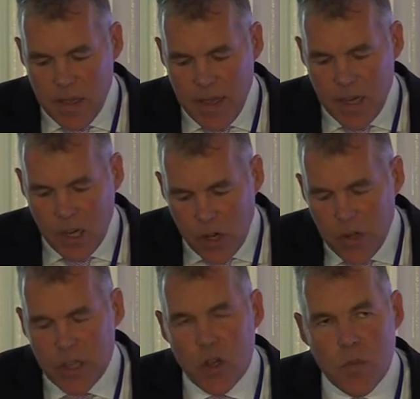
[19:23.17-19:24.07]

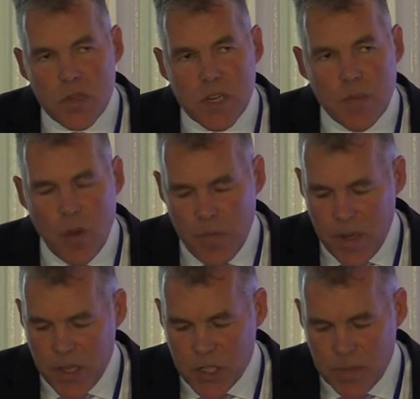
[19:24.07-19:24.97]
including your Muslim
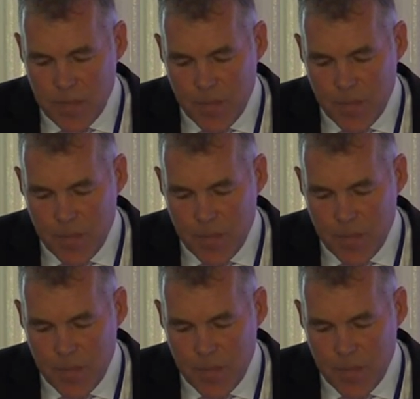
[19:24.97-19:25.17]
population.